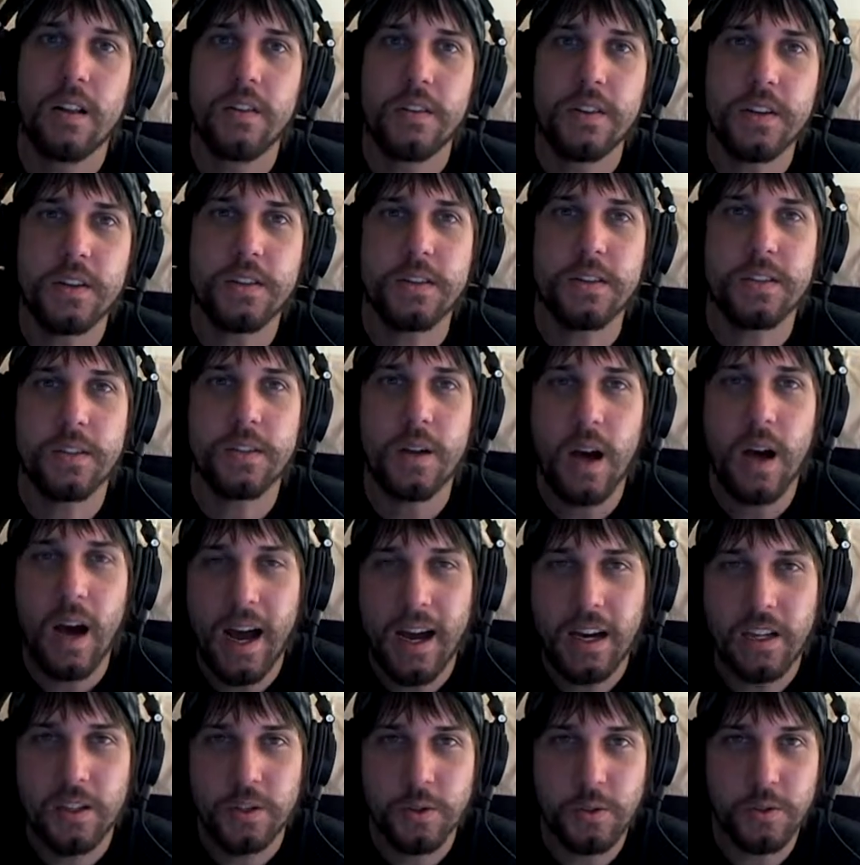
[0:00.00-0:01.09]
This
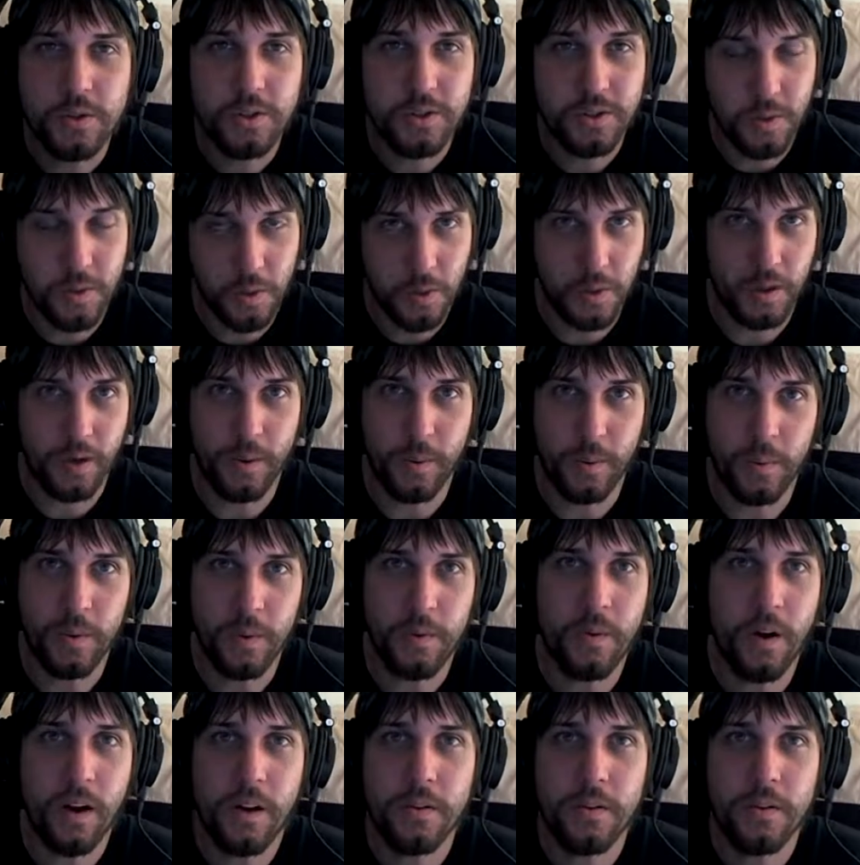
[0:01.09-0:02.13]
actual story revolves